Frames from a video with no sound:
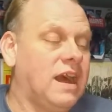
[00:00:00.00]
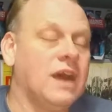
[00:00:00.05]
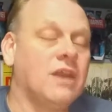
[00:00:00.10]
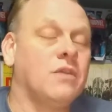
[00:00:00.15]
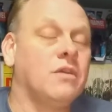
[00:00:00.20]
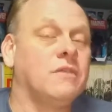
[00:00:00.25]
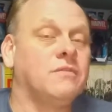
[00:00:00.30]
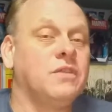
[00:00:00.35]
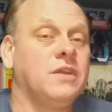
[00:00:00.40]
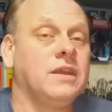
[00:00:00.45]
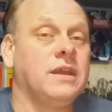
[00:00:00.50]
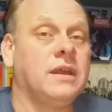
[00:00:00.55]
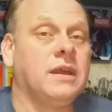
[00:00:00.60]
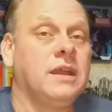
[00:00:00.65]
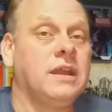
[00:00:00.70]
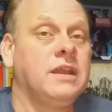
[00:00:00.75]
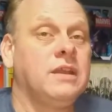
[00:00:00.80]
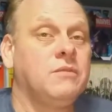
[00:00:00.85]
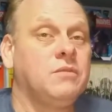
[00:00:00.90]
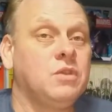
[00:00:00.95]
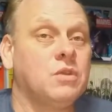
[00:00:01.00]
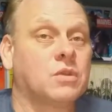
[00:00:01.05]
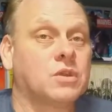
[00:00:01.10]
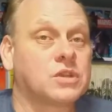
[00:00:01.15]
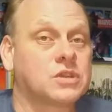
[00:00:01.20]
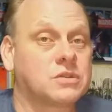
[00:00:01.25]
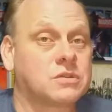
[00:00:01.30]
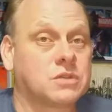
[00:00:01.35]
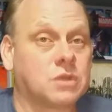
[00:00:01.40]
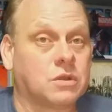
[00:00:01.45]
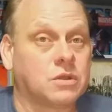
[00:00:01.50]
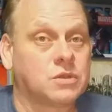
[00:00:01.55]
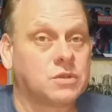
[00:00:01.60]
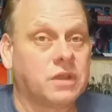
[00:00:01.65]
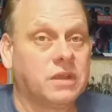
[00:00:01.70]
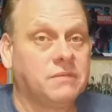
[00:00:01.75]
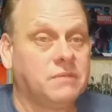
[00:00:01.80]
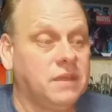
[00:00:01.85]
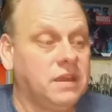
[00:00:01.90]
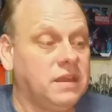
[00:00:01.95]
I don't know if you, any of you are Star Trek